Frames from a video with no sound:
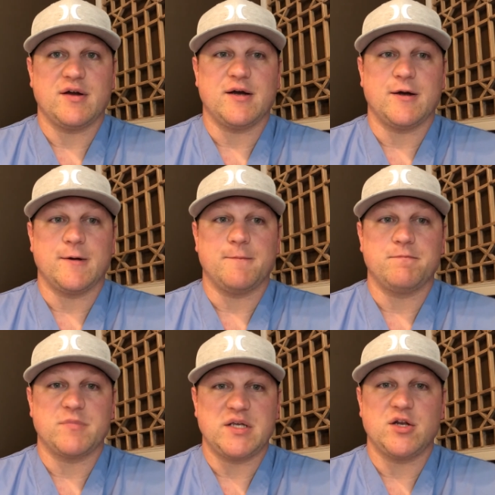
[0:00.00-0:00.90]

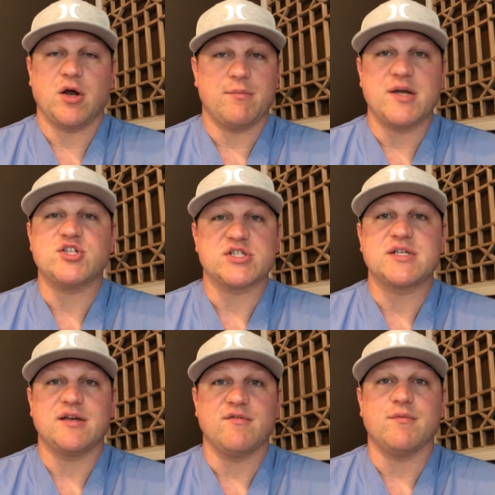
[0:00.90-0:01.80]
I might
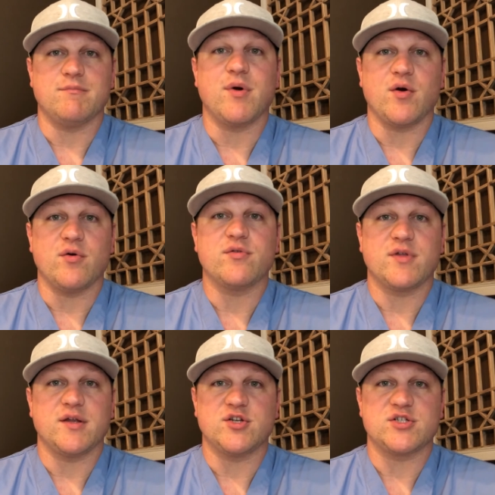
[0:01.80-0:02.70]
just give them both
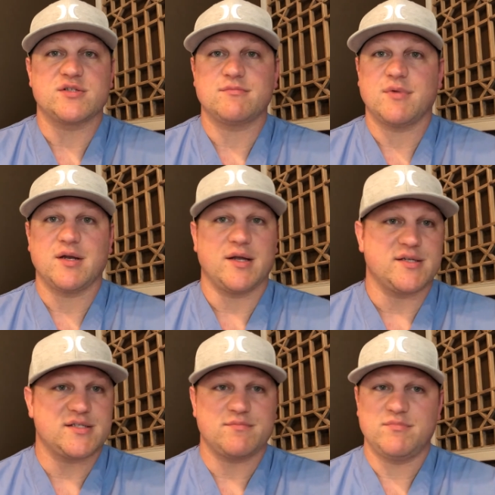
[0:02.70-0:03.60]
and just a
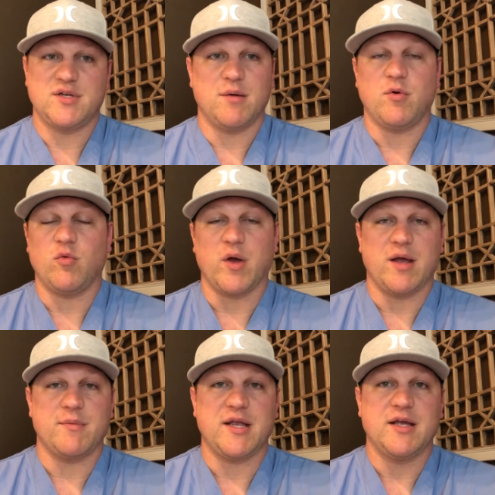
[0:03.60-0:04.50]
nice double
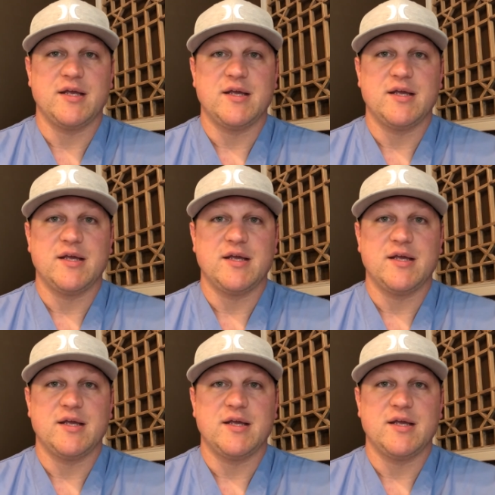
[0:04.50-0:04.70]
whammy